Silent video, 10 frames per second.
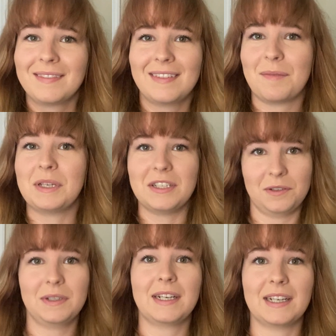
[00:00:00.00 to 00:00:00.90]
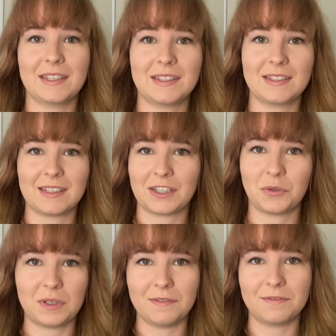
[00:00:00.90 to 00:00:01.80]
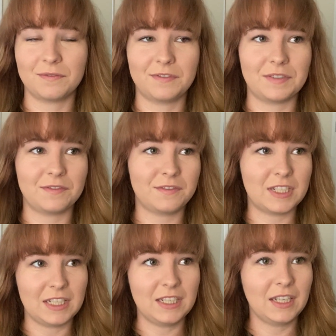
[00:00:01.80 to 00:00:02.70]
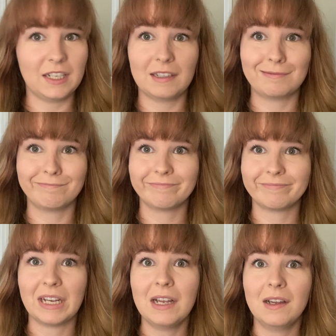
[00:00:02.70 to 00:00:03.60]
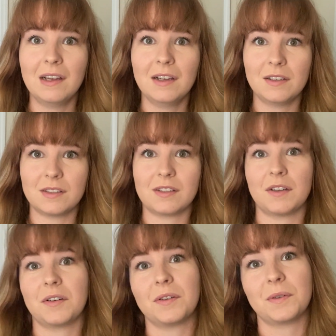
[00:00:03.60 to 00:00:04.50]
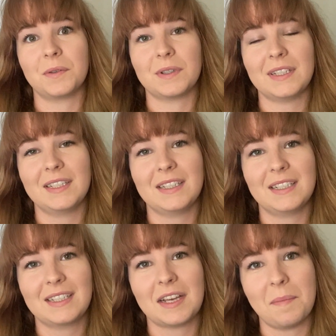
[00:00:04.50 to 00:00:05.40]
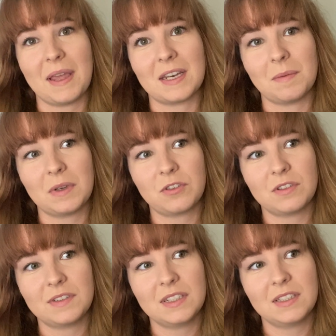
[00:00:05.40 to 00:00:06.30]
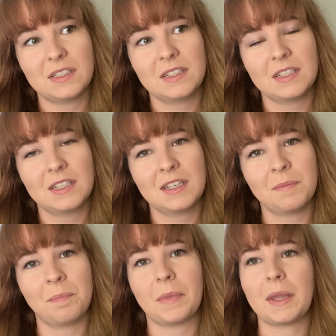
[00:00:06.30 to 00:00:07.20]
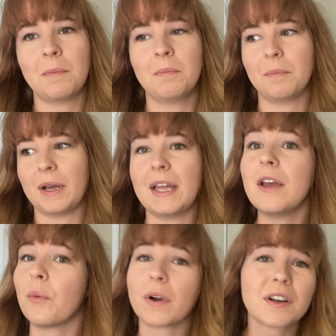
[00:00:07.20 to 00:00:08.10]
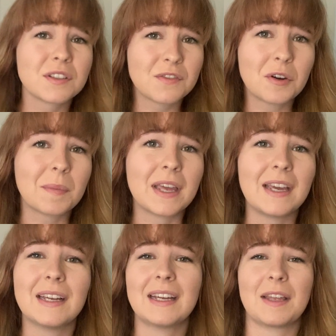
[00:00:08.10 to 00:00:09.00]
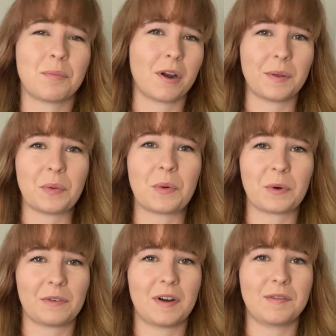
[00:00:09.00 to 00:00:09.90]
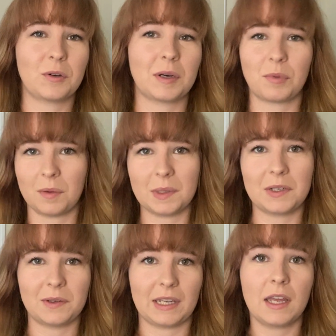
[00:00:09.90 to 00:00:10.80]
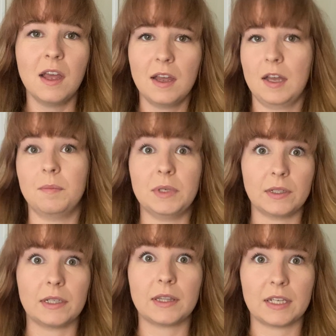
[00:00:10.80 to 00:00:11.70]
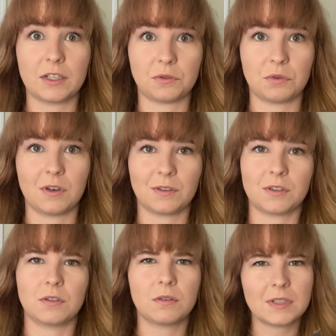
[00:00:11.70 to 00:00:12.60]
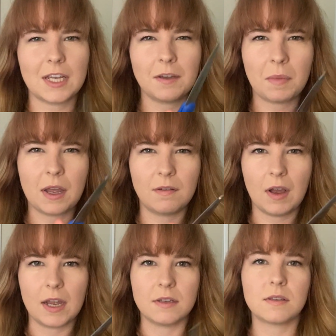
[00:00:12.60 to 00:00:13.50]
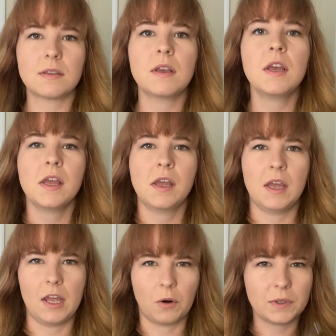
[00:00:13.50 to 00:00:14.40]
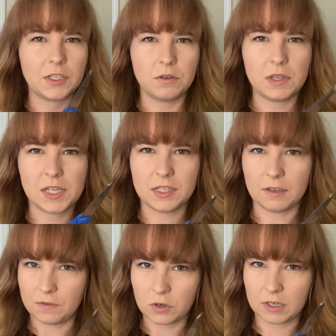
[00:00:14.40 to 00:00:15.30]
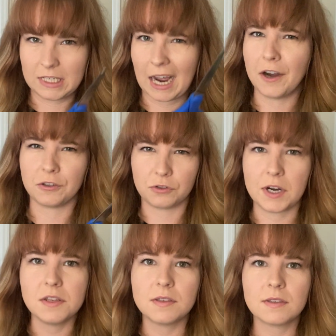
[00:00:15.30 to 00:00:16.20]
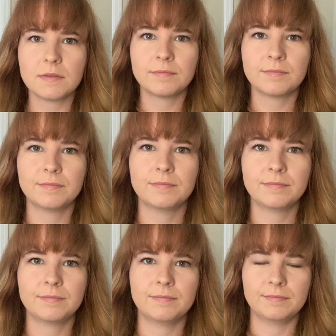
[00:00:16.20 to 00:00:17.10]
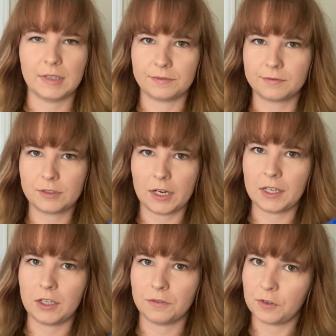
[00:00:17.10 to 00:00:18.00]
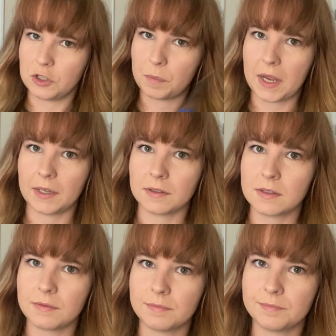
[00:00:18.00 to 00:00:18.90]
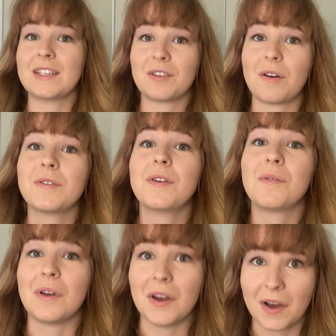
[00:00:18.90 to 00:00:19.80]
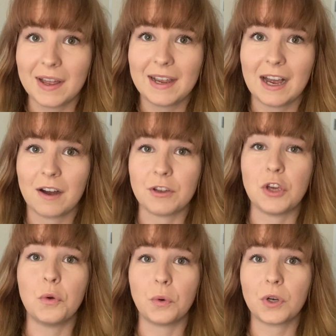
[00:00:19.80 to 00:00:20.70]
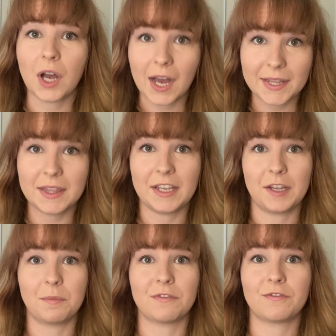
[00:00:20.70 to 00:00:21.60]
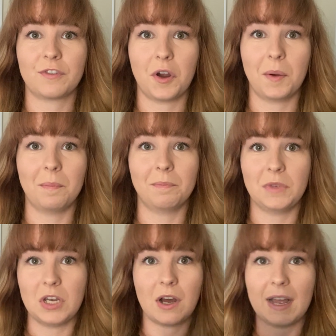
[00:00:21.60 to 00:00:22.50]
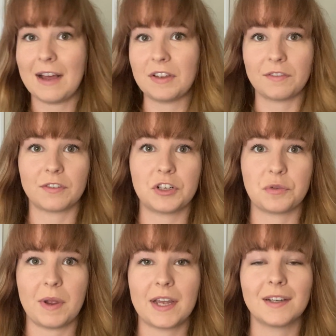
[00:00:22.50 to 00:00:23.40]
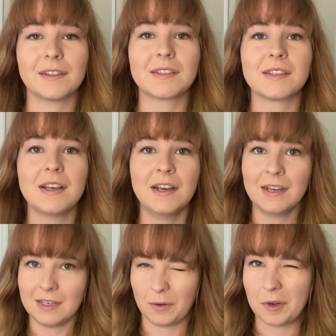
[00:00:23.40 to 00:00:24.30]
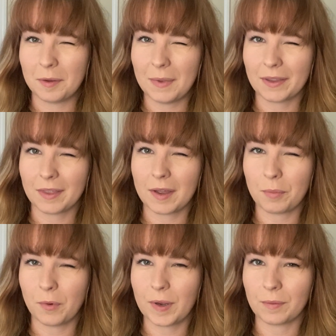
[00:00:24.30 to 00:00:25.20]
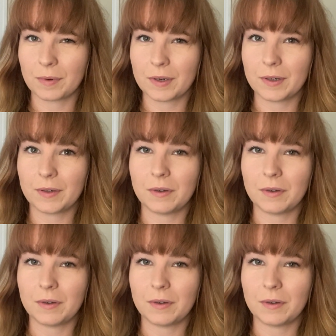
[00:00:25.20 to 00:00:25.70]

I've been doing it since like 2015, so not pandemic driven. But it works for me. It probably won't work for everyone. I'm probably doing a million things wrong, so don't take my advice. And only do this if you're in dire straits of cutting your fringe bangs. This is also not how you cut them from not having fringe bangs. I want to make that point real